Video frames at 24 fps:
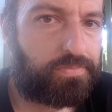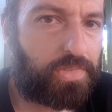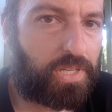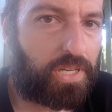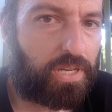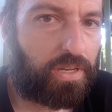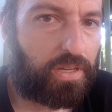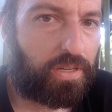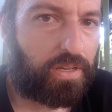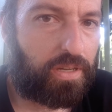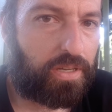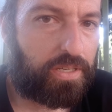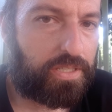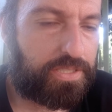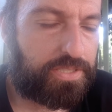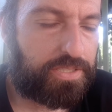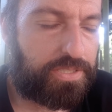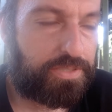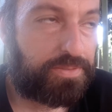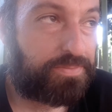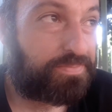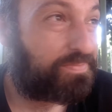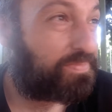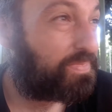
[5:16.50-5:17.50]
Hi
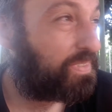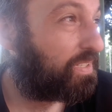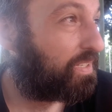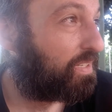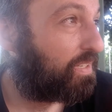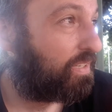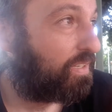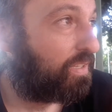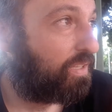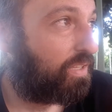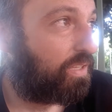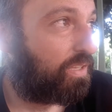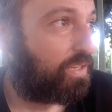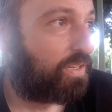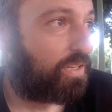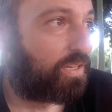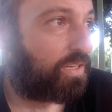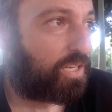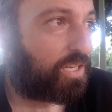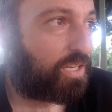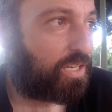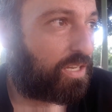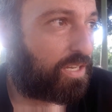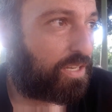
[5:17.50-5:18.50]
guys,
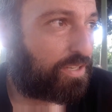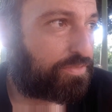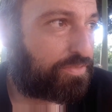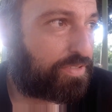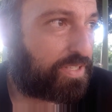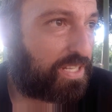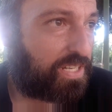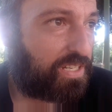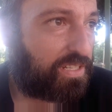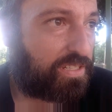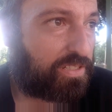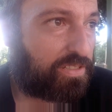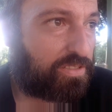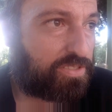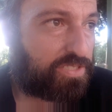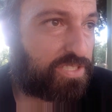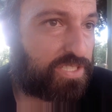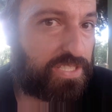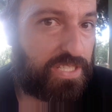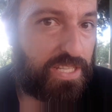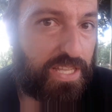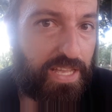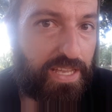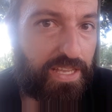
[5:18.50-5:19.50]
I've hit a little
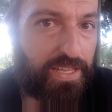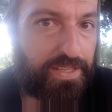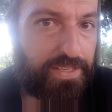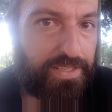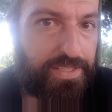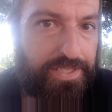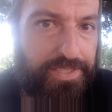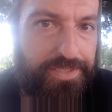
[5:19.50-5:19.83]
snag.